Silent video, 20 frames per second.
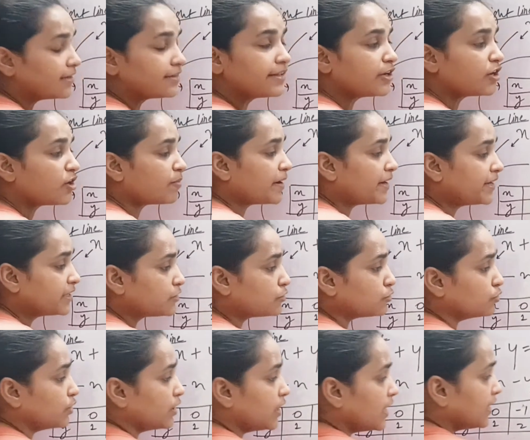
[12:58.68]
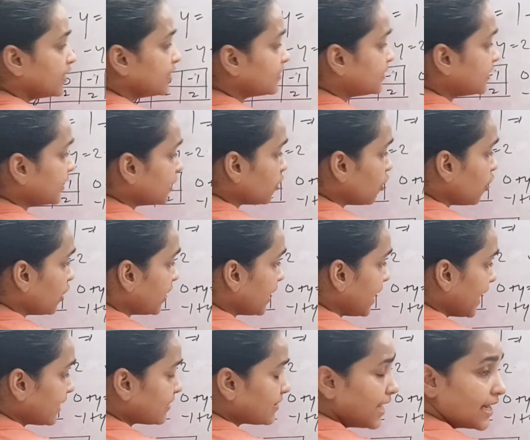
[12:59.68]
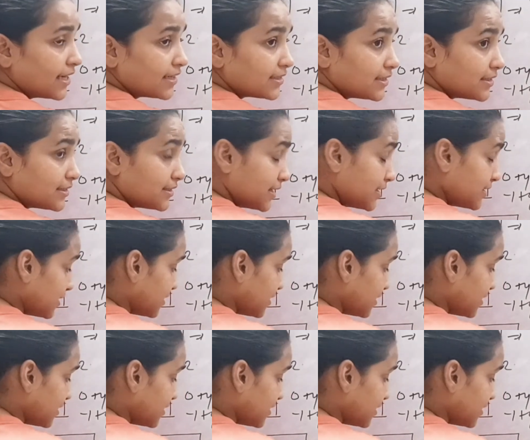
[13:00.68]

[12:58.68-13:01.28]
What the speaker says: 0 minus 2. 0 on x-axis